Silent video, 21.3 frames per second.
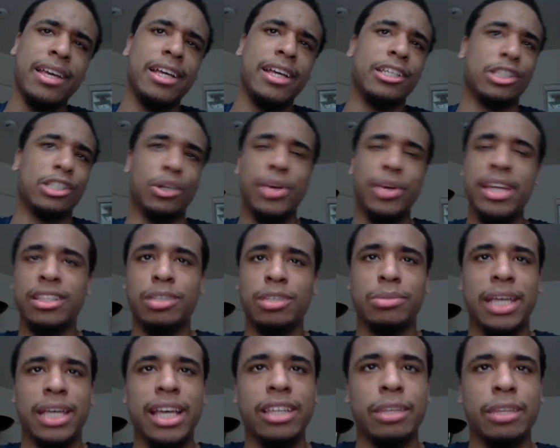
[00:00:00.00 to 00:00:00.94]
And so he ends
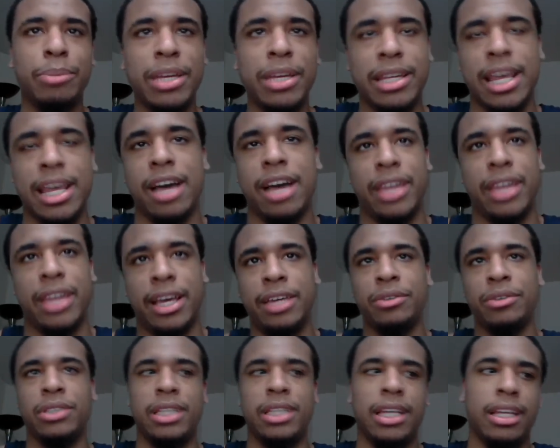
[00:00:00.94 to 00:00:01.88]
up taking the beat down that
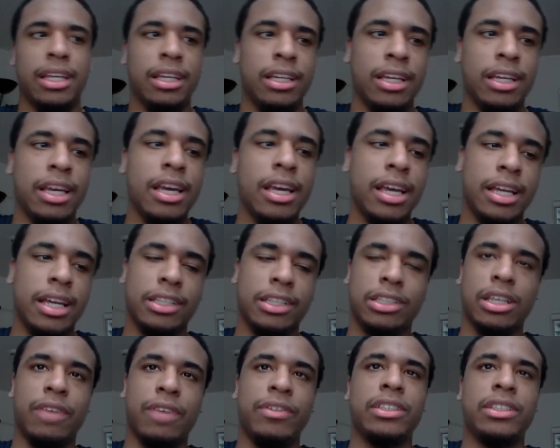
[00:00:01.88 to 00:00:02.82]
he was getting and stuff.